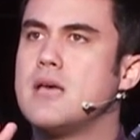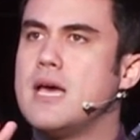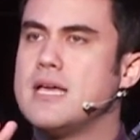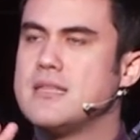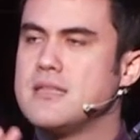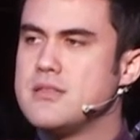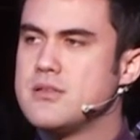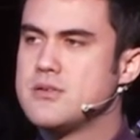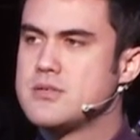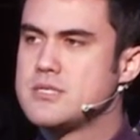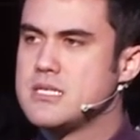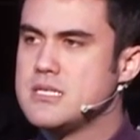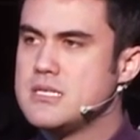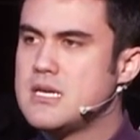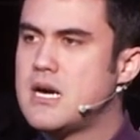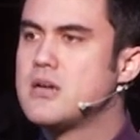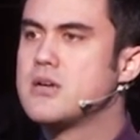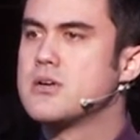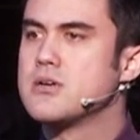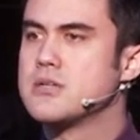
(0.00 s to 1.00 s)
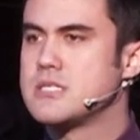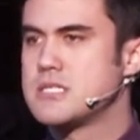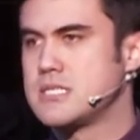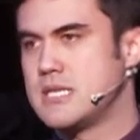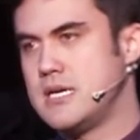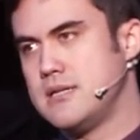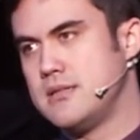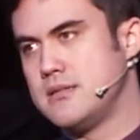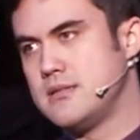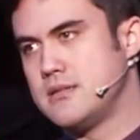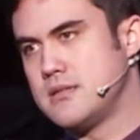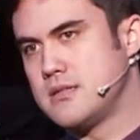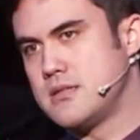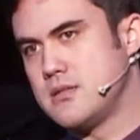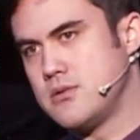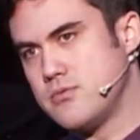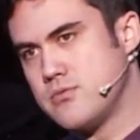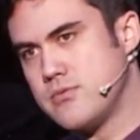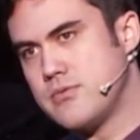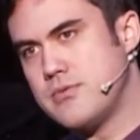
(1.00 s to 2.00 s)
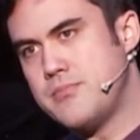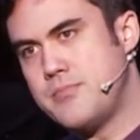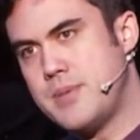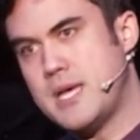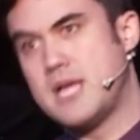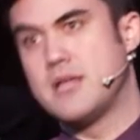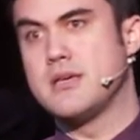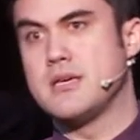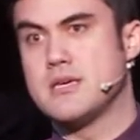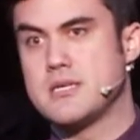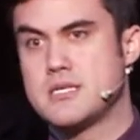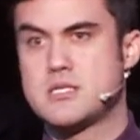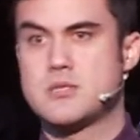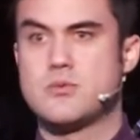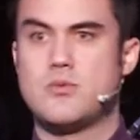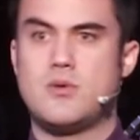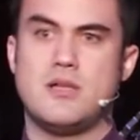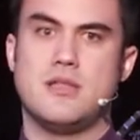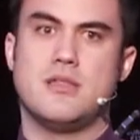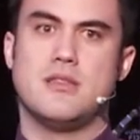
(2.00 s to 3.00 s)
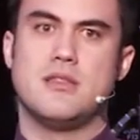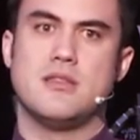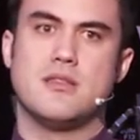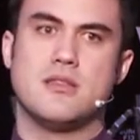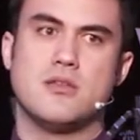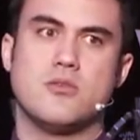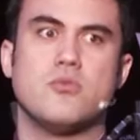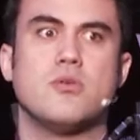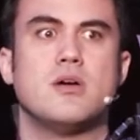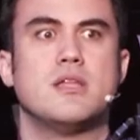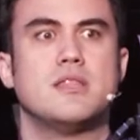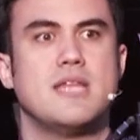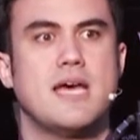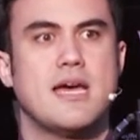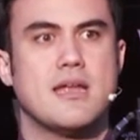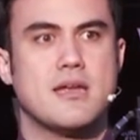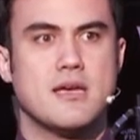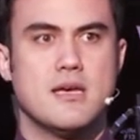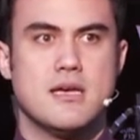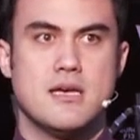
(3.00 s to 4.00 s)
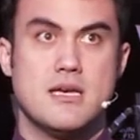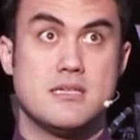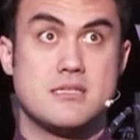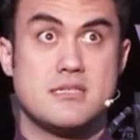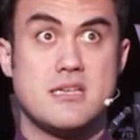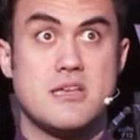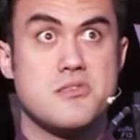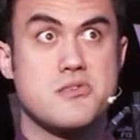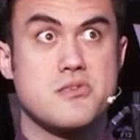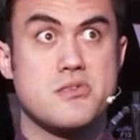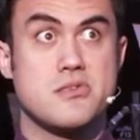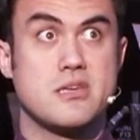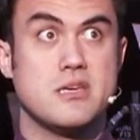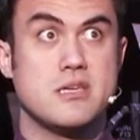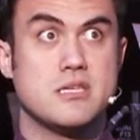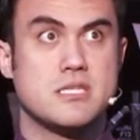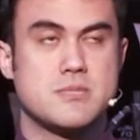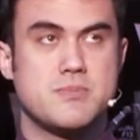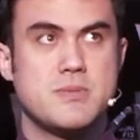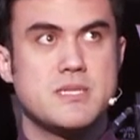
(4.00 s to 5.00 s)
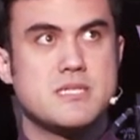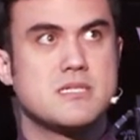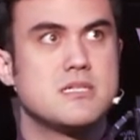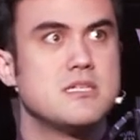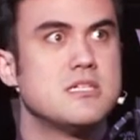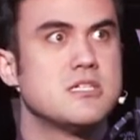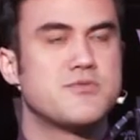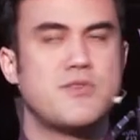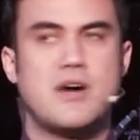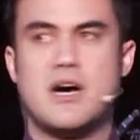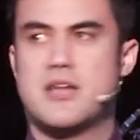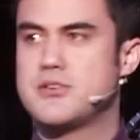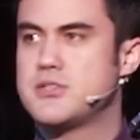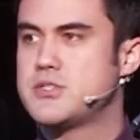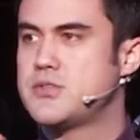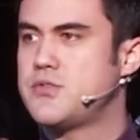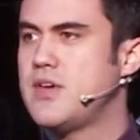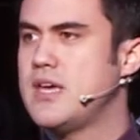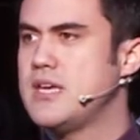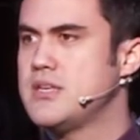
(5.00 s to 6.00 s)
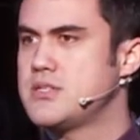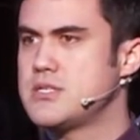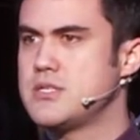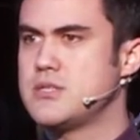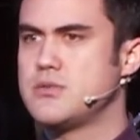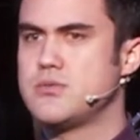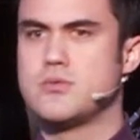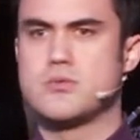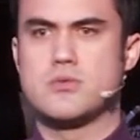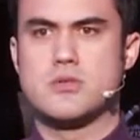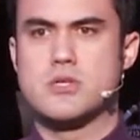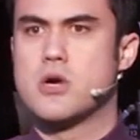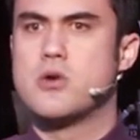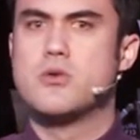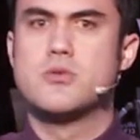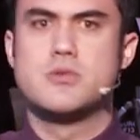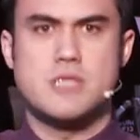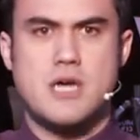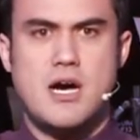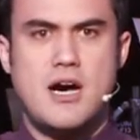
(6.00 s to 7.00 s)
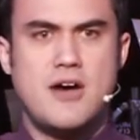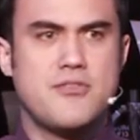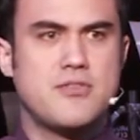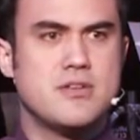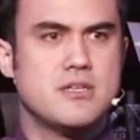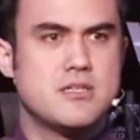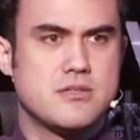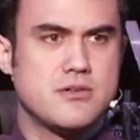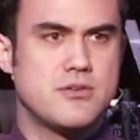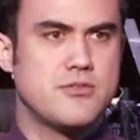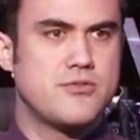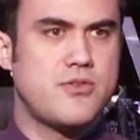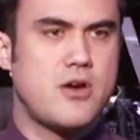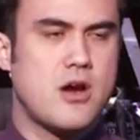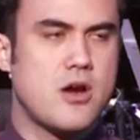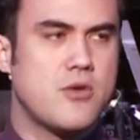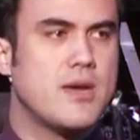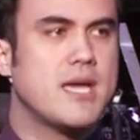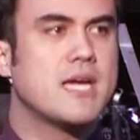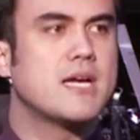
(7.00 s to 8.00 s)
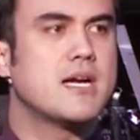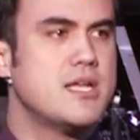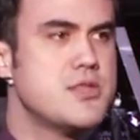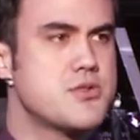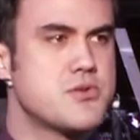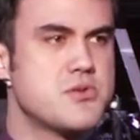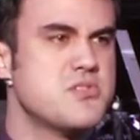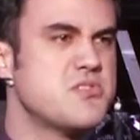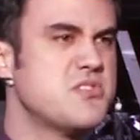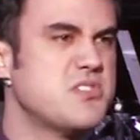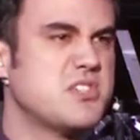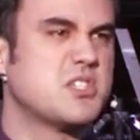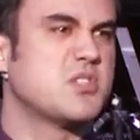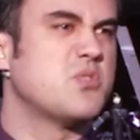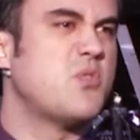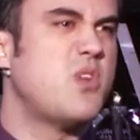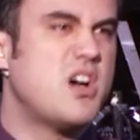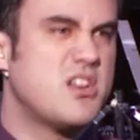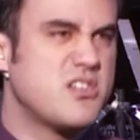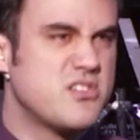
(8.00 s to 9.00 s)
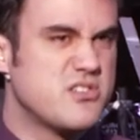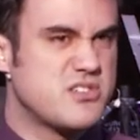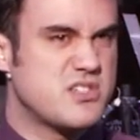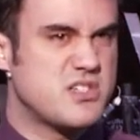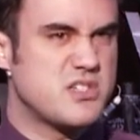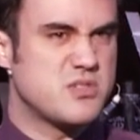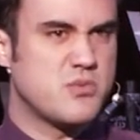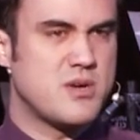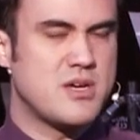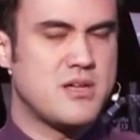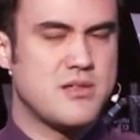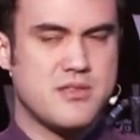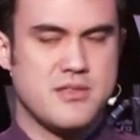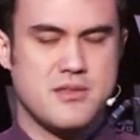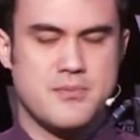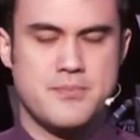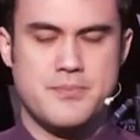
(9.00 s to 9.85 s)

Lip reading: And then there's the younger son, the rebellious one, the one that essentially spits in his father's face and goes off into a faraway country and just squanders his wealth.